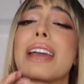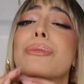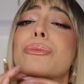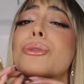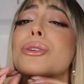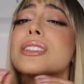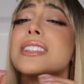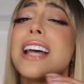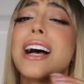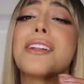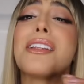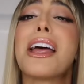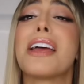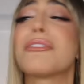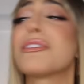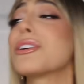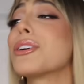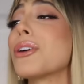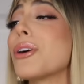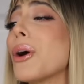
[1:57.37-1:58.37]
will tell
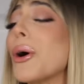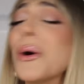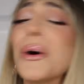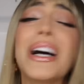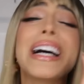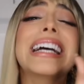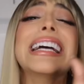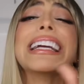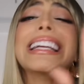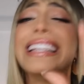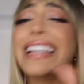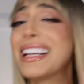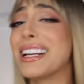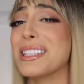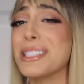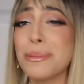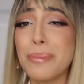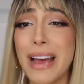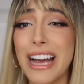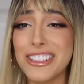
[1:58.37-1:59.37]
every girl, get
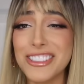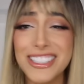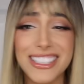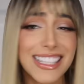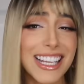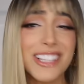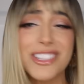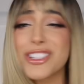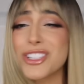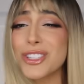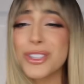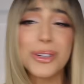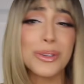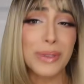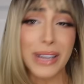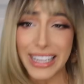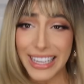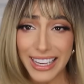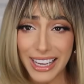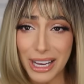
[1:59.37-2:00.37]
into pageants. That's just who
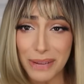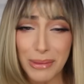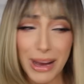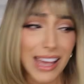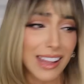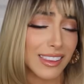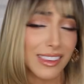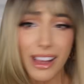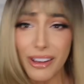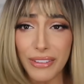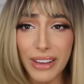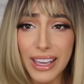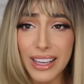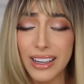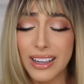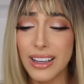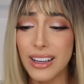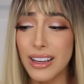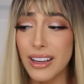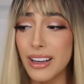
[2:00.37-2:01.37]
I am. I love it.
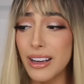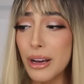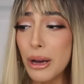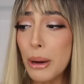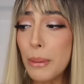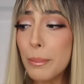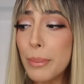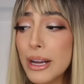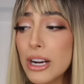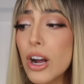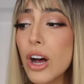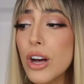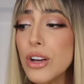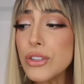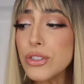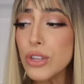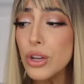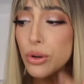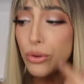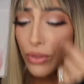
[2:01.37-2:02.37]
But
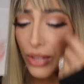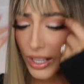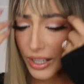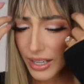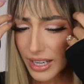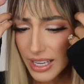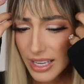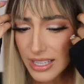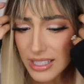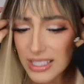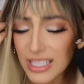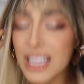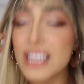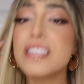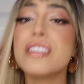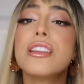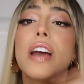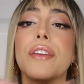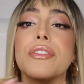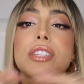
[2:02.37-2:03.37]
also there is
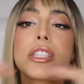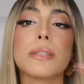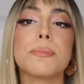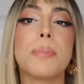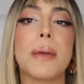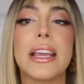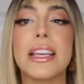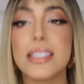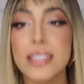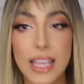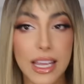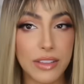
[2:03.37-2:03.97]
enough space